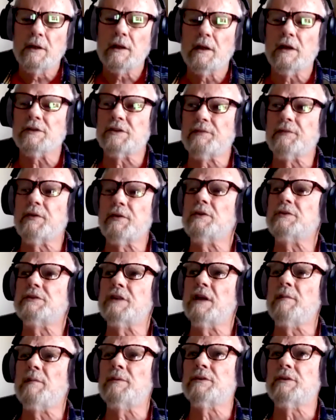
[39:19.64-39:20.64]
because the first
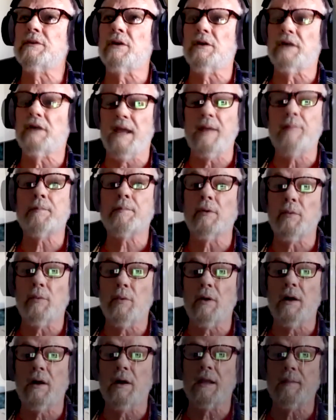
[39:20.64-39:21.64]
album was called April
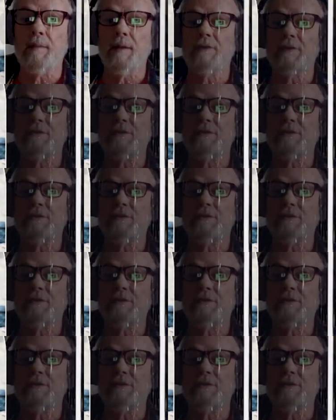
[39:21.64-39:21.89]
Wine, came out